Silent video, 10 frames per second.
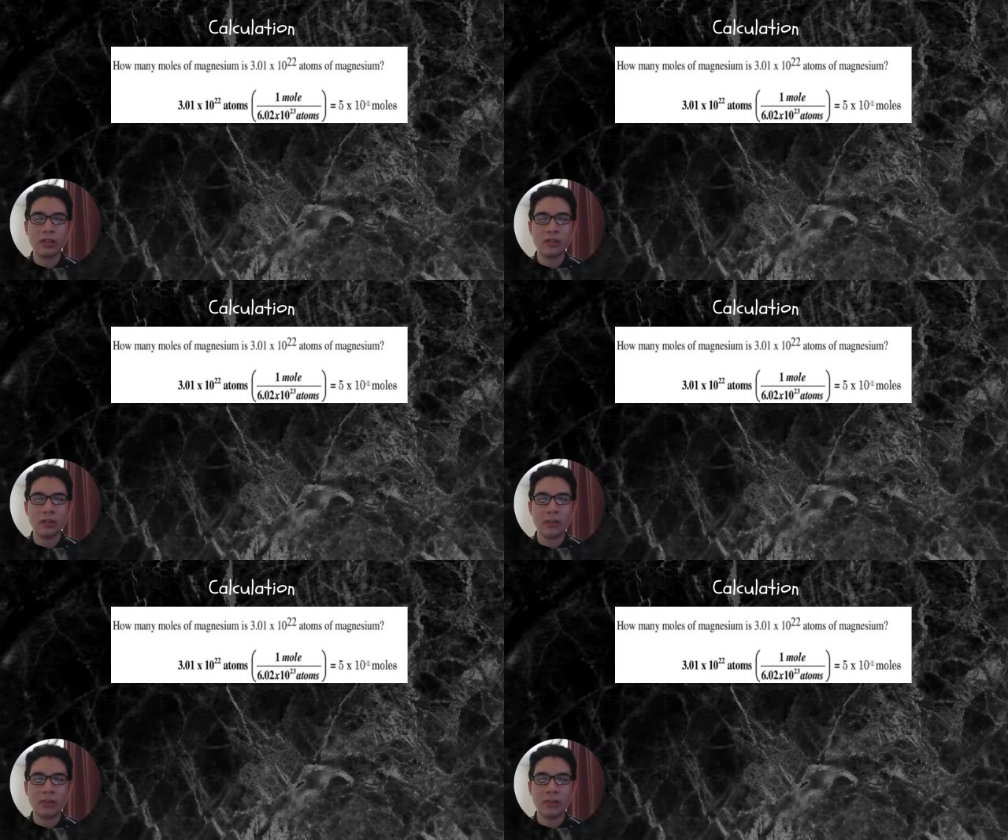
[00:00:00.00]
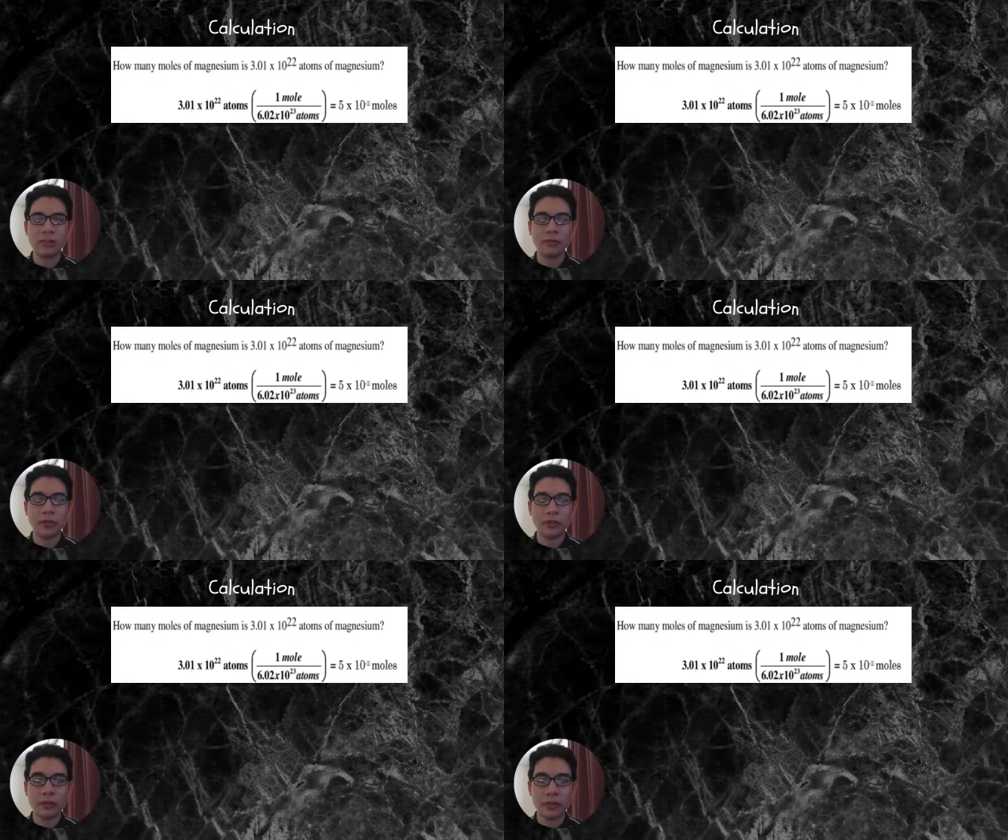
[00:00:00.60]
to the power of
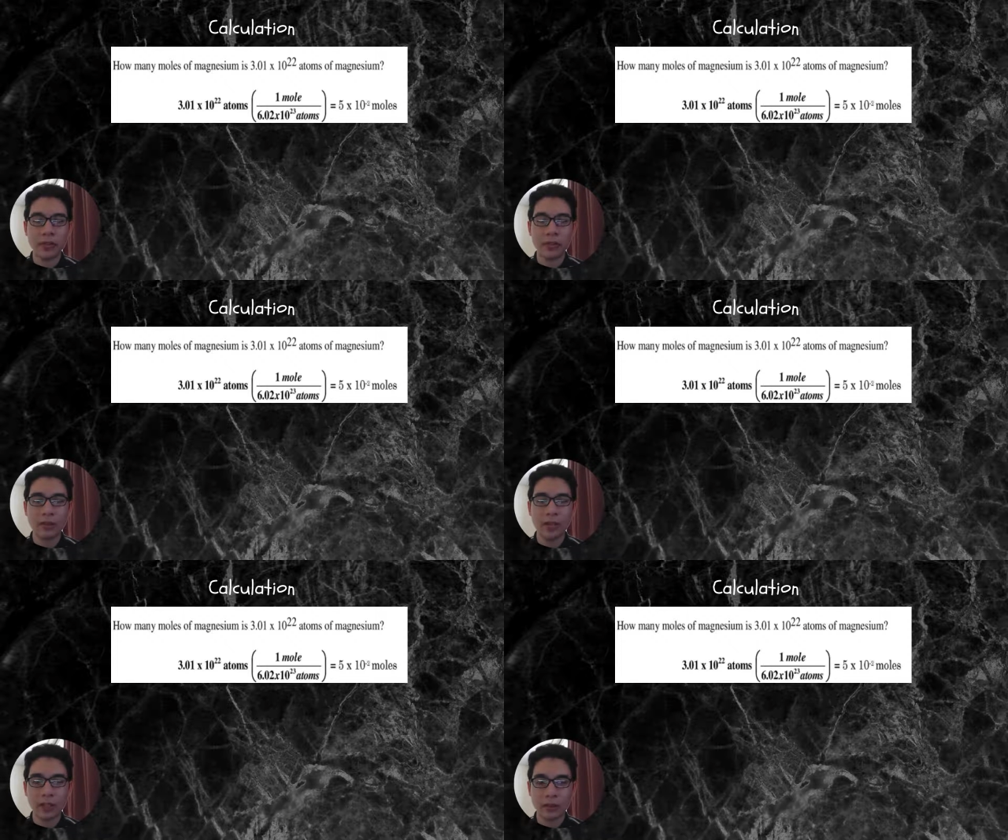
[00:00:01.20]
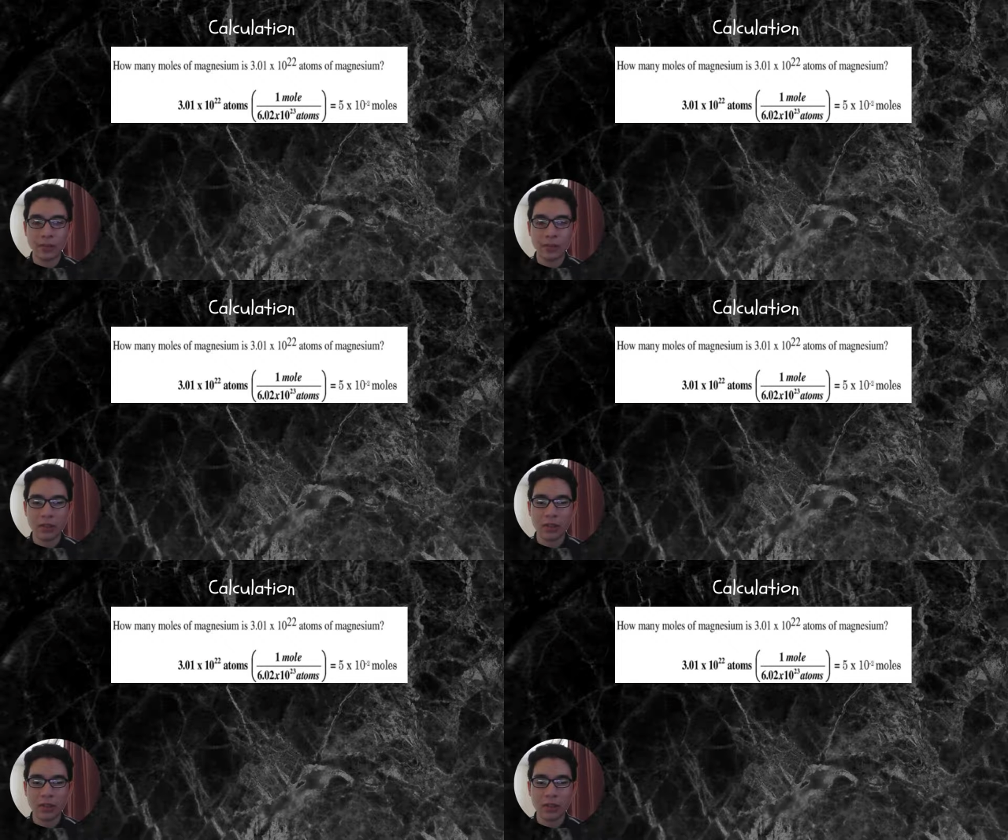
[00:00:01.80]
23 atoms.